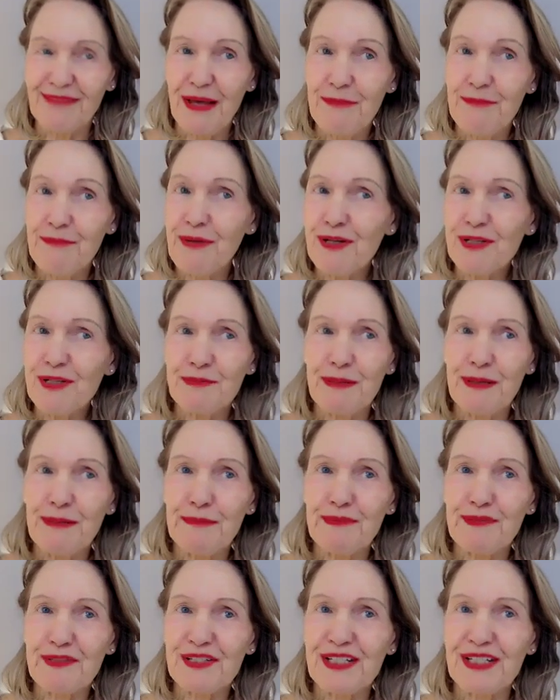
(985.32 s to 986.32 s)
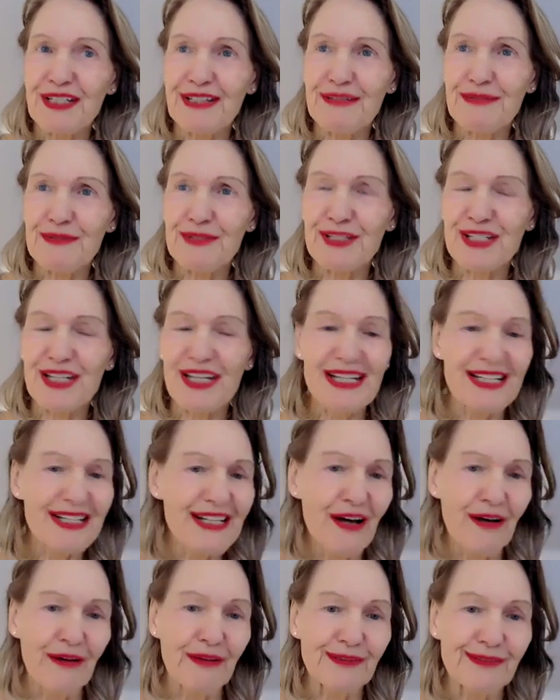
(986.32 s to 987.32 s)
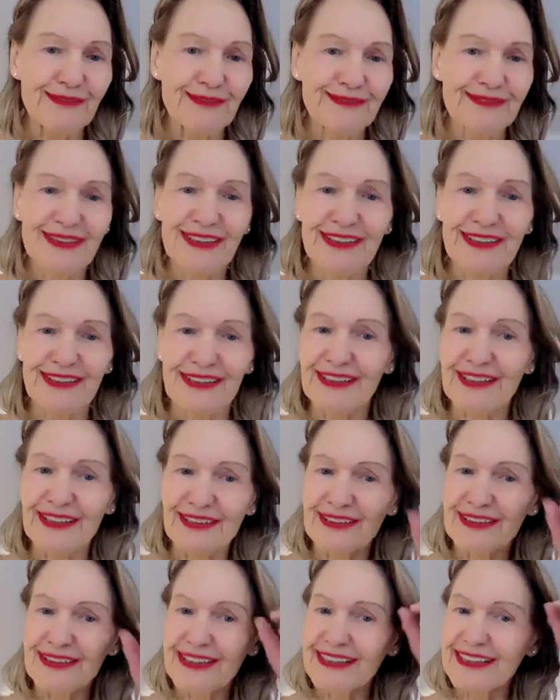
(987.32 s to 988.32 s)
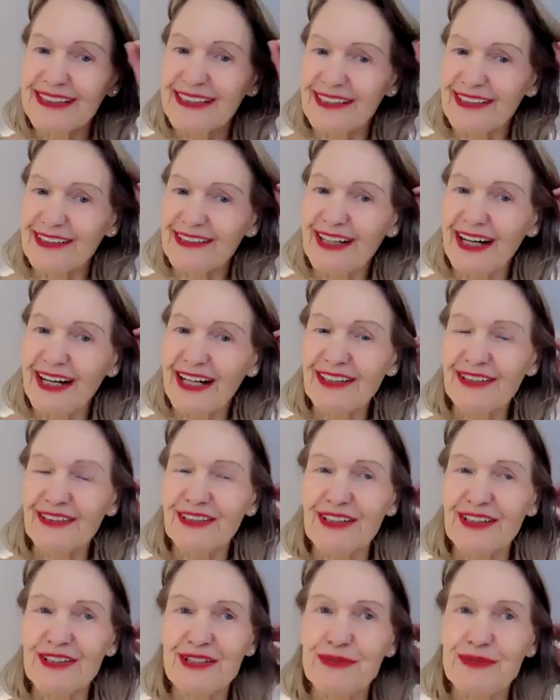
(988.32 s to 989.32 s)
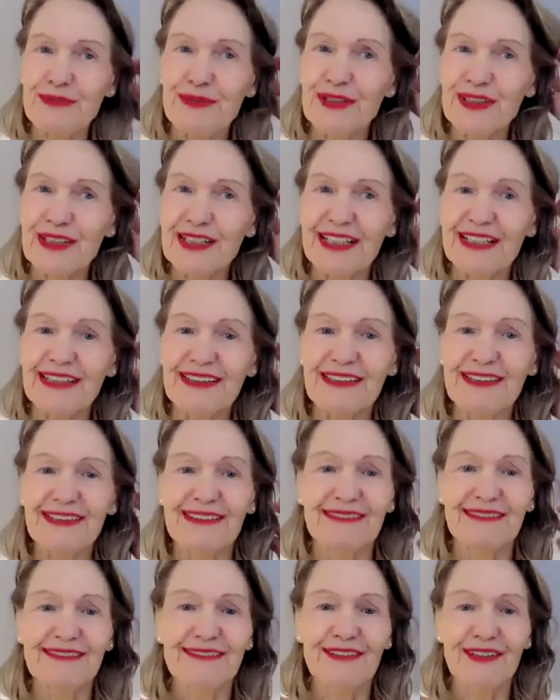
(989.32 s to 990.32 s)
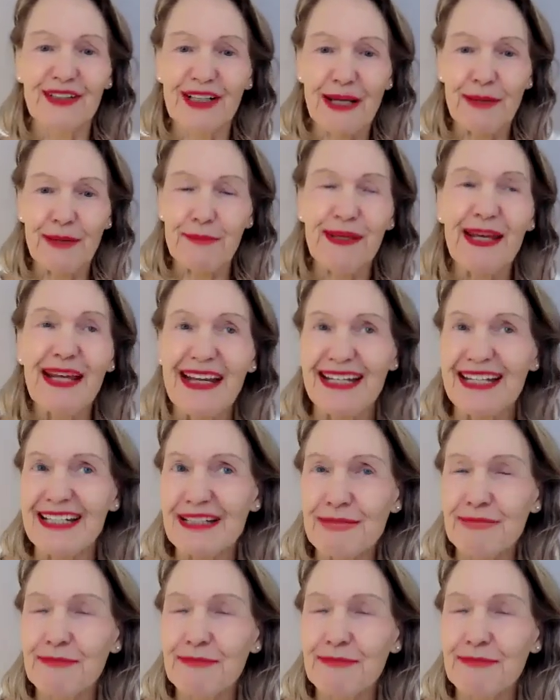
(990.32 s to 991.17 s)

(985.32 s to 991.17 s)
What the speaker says: Most people would say no, no, no, no. I don't go to work and not get paid.